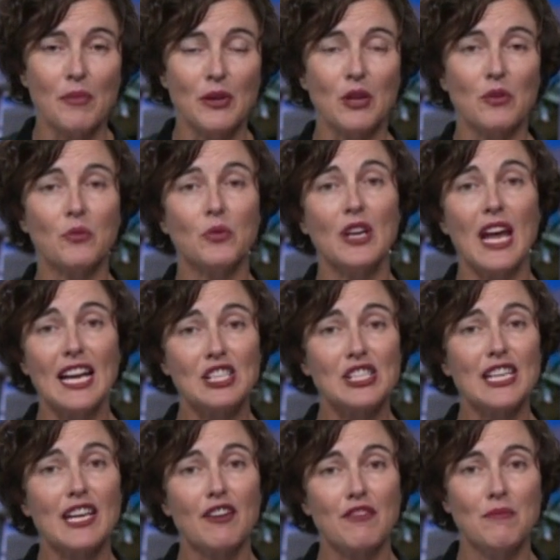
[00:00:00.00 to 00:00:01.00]
but it would
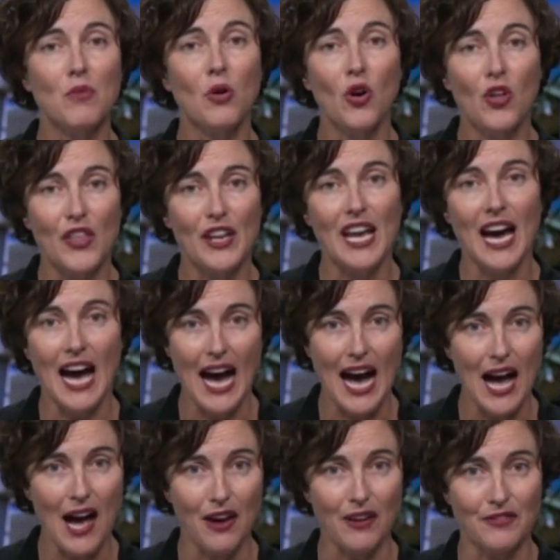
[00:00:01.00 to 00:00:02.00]
actually have more than
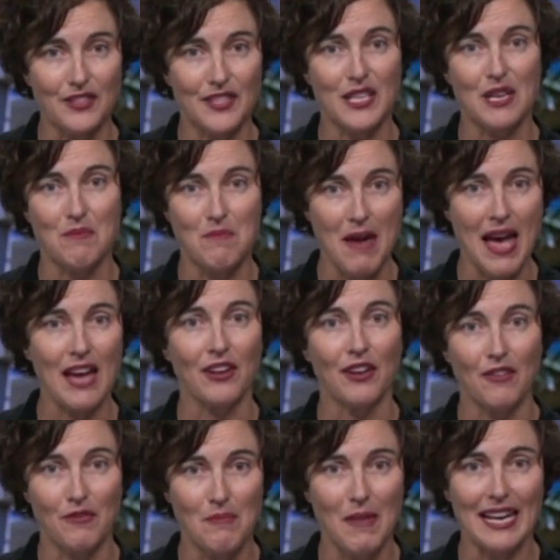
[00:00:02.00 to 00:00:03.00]
halved the amount
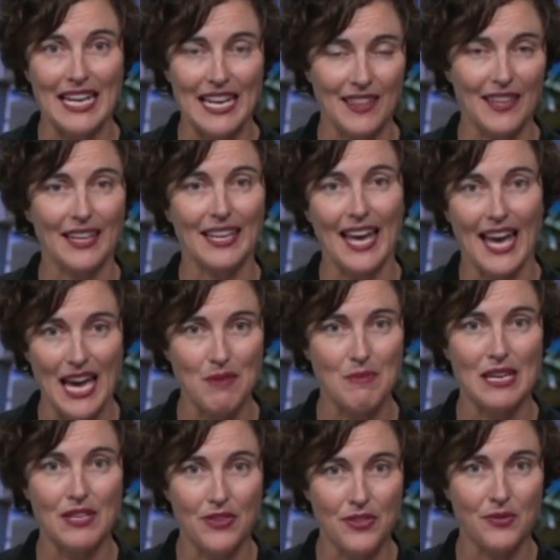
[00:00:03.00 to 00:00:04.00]
of money that
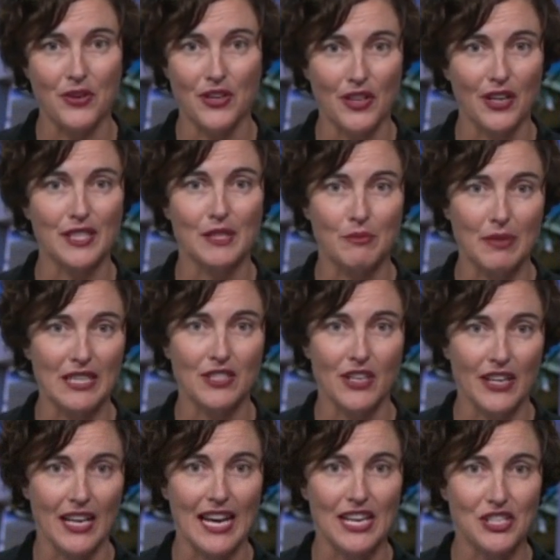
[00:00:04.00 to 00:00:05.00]
came in through those big
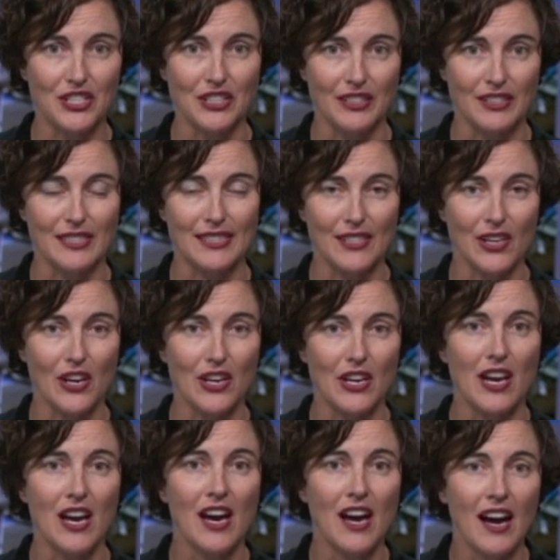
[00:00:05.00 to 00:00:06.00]
donations.
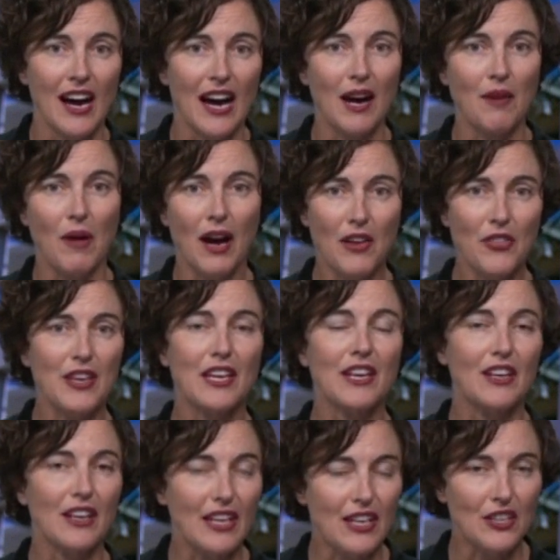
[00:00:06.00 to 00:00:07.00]
So I think
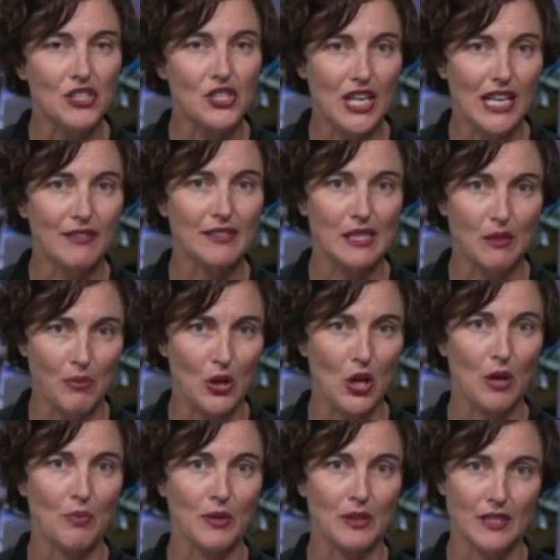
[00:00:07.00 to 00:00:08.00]
it achieves the
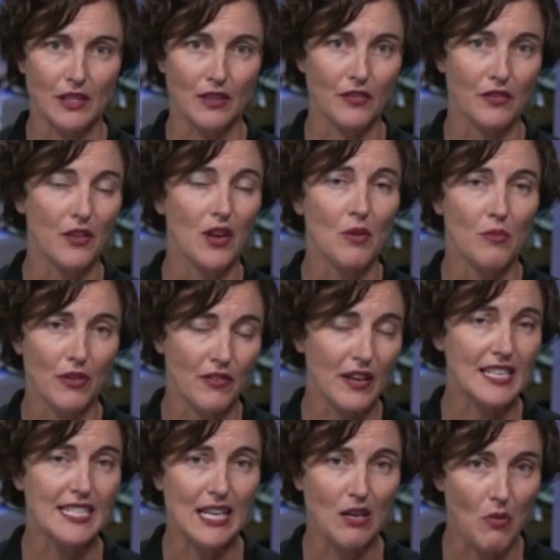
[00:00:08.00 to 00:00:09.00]
purpose of
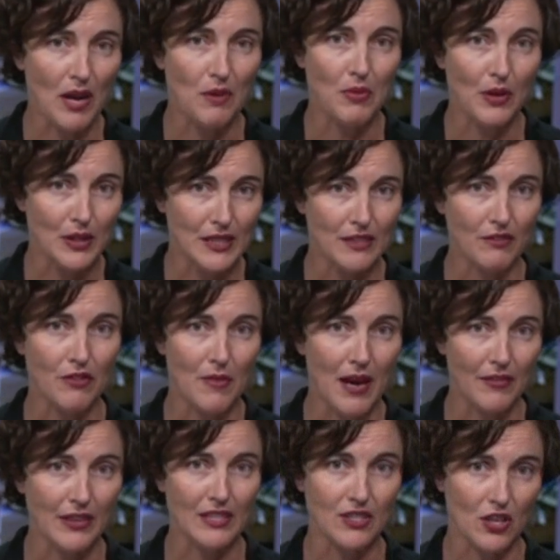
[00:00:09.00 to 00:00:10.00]
preventing one person from
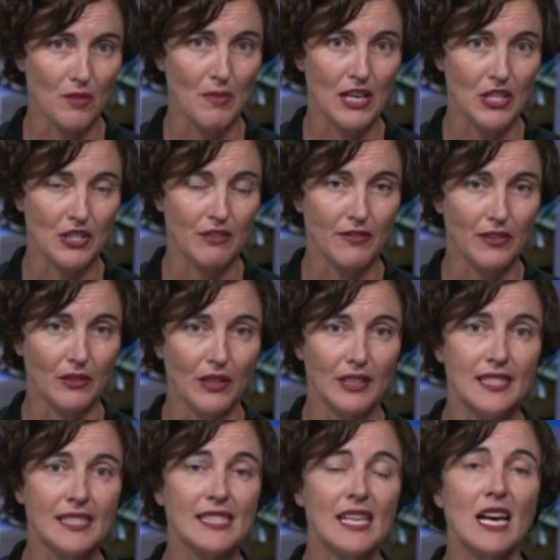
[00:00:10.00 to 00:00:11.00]
having too much
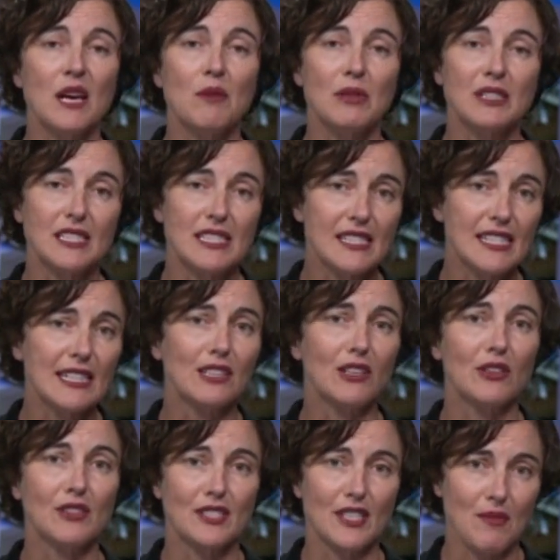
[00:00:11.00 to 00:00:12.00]
influence, but still
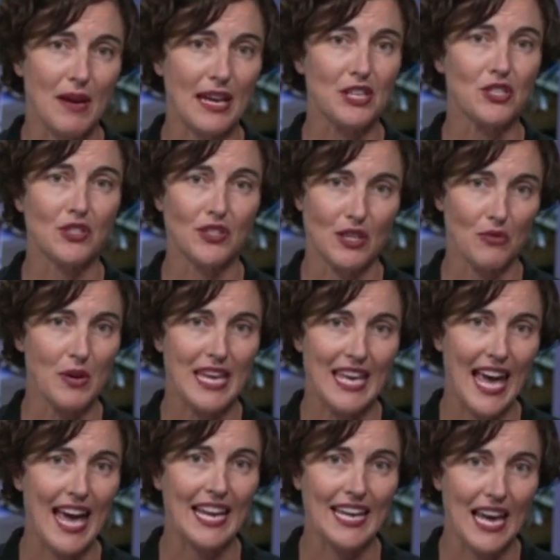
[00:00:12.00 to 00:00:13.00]
also make sure that we
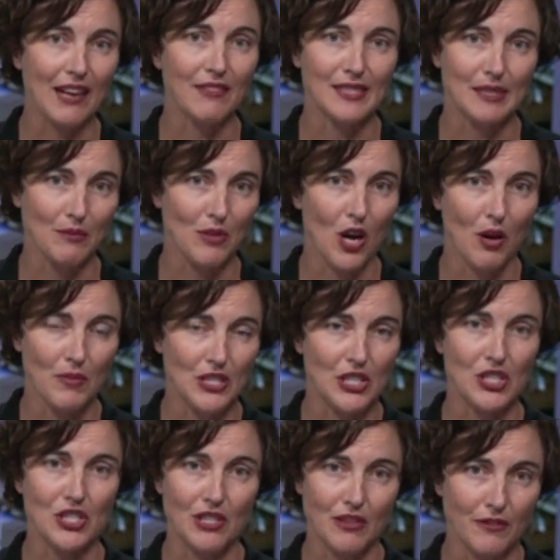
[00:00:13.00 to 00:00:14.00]
can have some
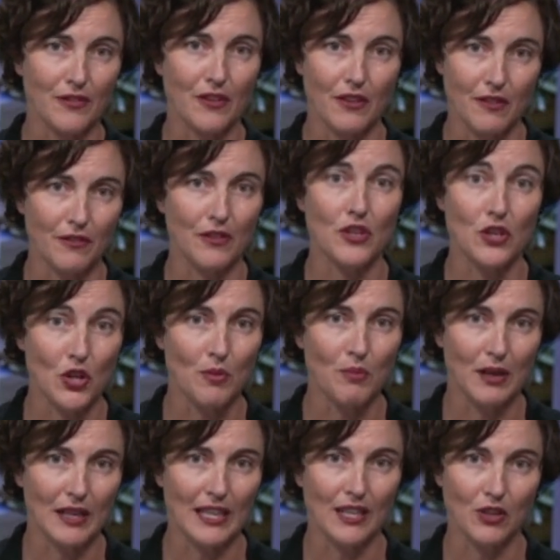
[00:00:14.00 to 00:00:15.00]
competition for new
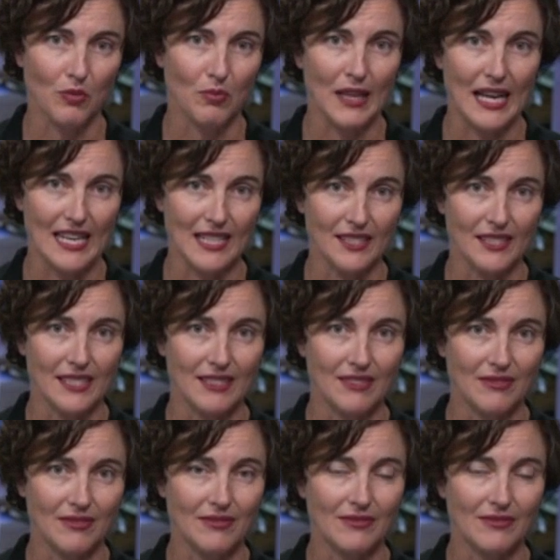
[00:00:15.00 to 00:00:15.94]
political players. And